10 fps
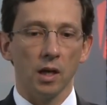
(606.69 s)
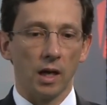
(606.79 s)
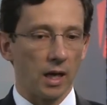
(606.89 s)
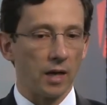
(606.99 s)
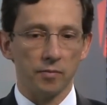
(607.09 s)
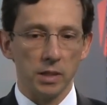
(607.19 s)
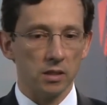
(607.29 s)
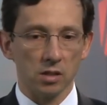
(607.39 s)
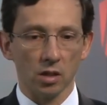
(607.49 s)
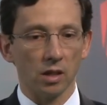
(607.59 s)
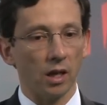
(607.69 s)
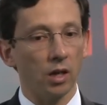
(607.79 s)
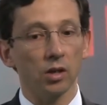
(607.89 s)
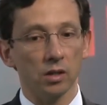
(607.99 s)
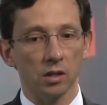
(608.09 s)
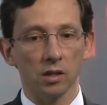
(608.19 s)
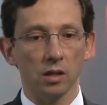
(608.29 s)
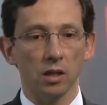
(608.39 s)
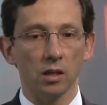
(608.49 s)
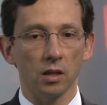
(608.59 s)
have been studied a lot
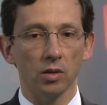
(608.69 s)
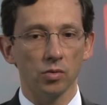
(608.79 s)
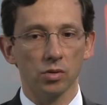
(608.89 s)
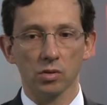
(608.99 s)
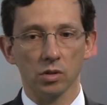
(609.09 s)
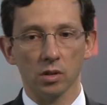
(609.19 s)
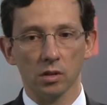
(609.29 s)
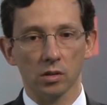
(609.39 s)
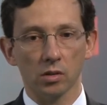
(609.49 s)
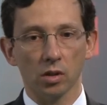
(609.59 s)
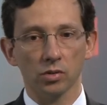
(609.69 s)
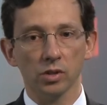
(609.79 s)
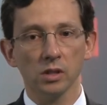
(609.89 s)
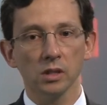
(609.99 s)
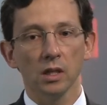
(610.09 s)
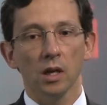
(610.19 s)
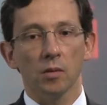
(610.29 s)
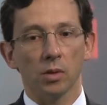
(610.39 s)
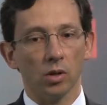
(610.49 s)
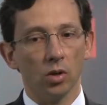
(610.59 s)
in those countries,
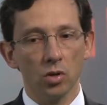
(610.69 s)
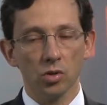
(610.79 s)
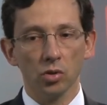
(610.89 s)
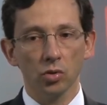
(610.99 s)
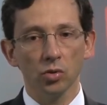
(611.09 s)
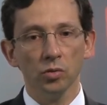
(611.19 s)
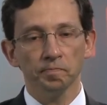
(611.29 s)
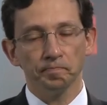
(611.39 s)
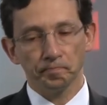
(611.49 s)
but also to